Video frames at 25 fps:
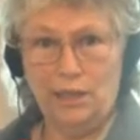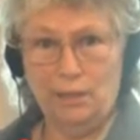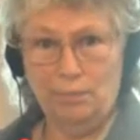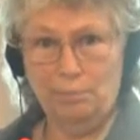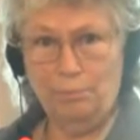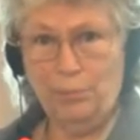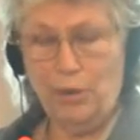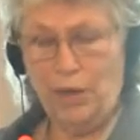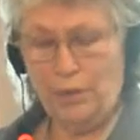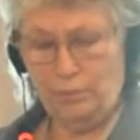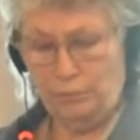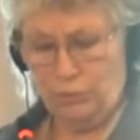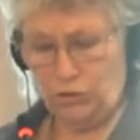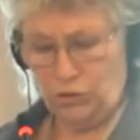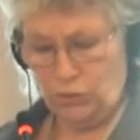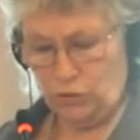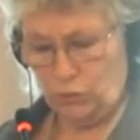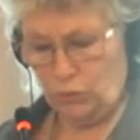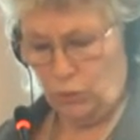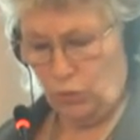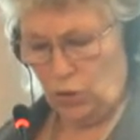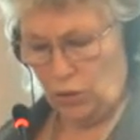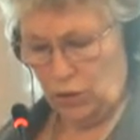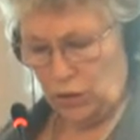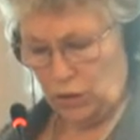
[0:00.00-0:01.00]
in
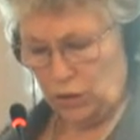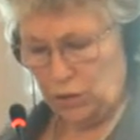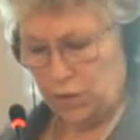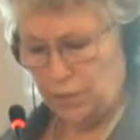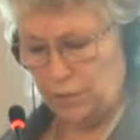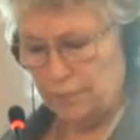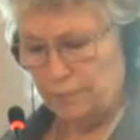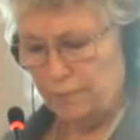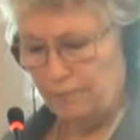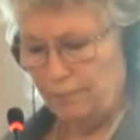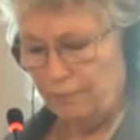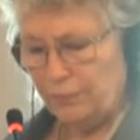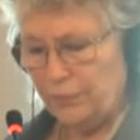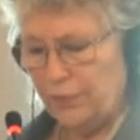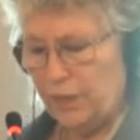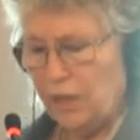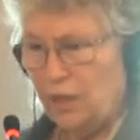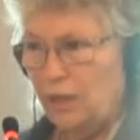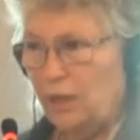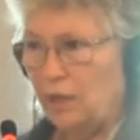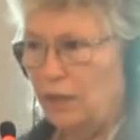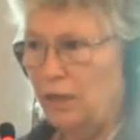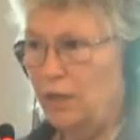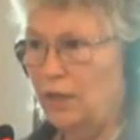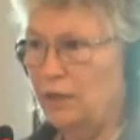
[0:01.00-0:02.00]
published works.
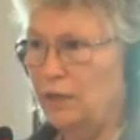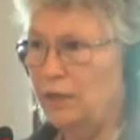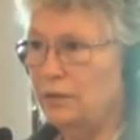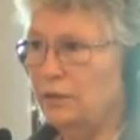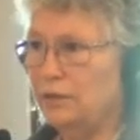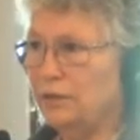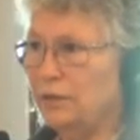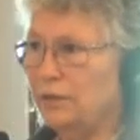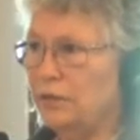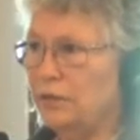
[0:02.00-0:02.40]
In